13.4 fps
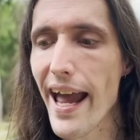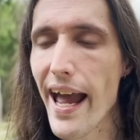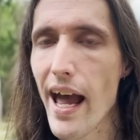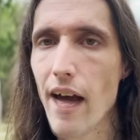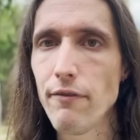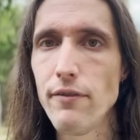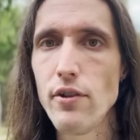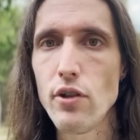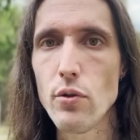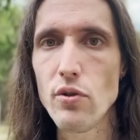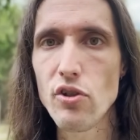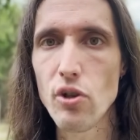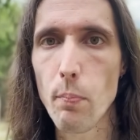have to
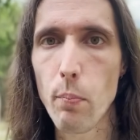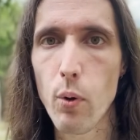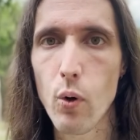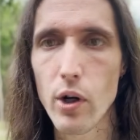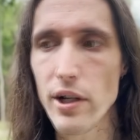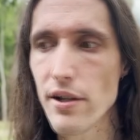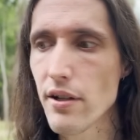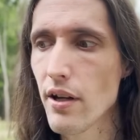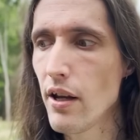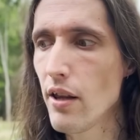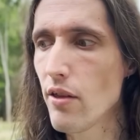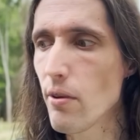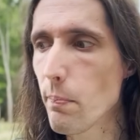support
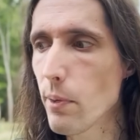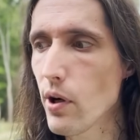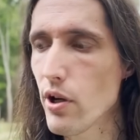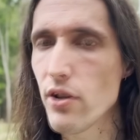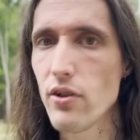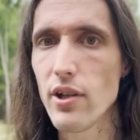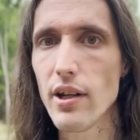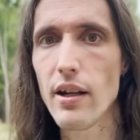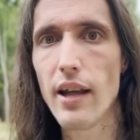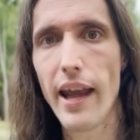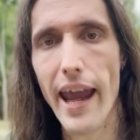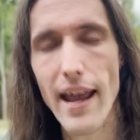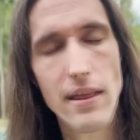the person
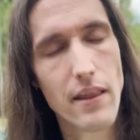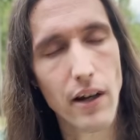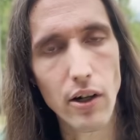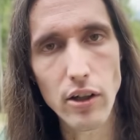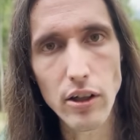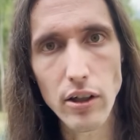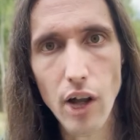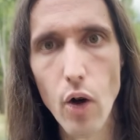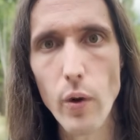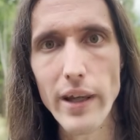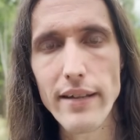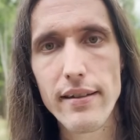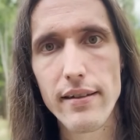at their
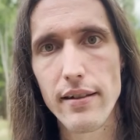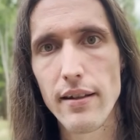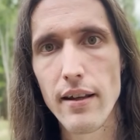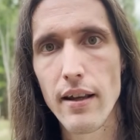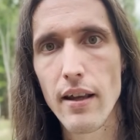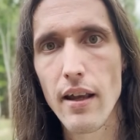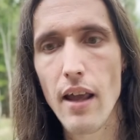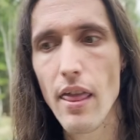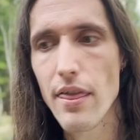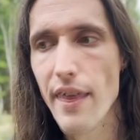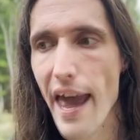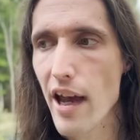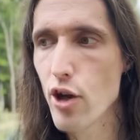lowest.
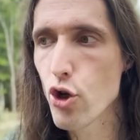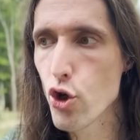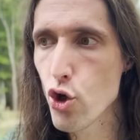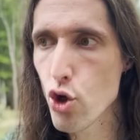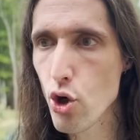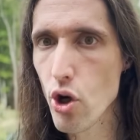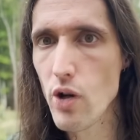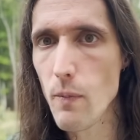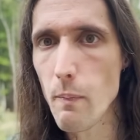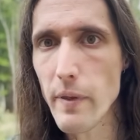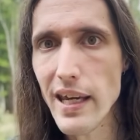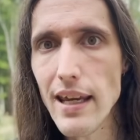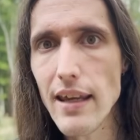That should
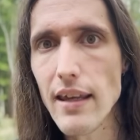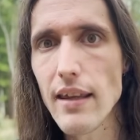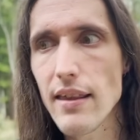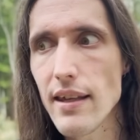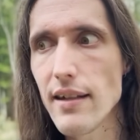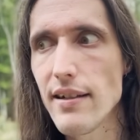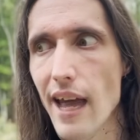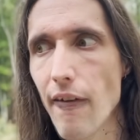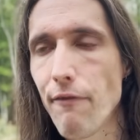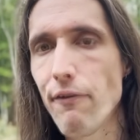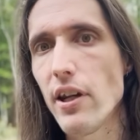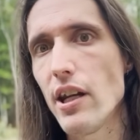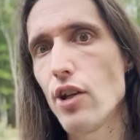be the
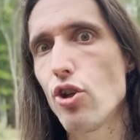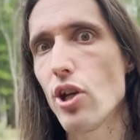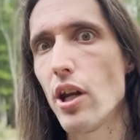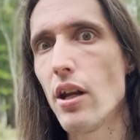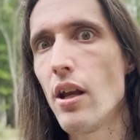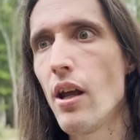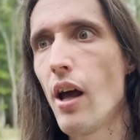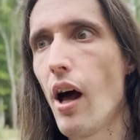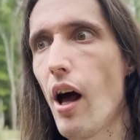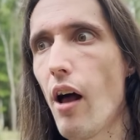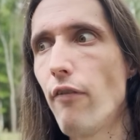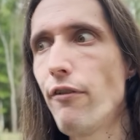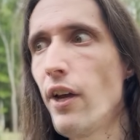definition
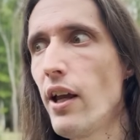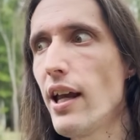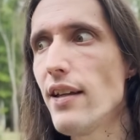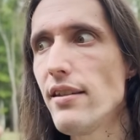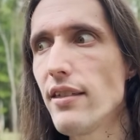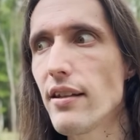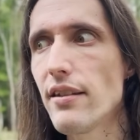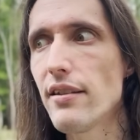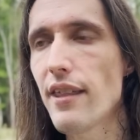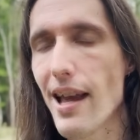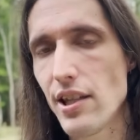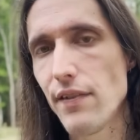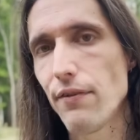of a
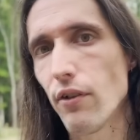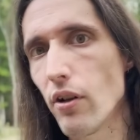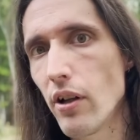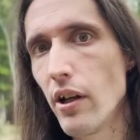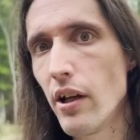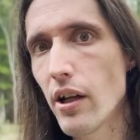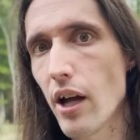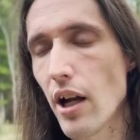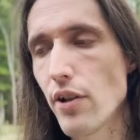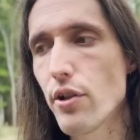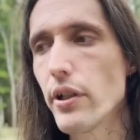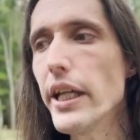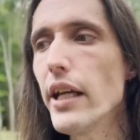successful
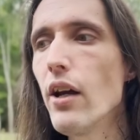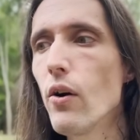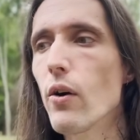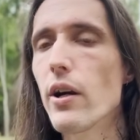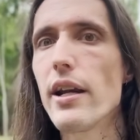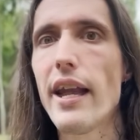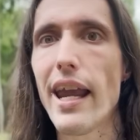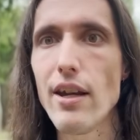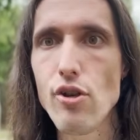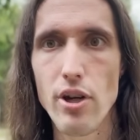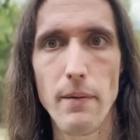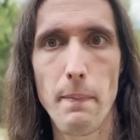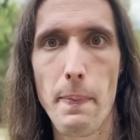country or
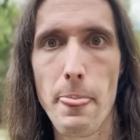nation.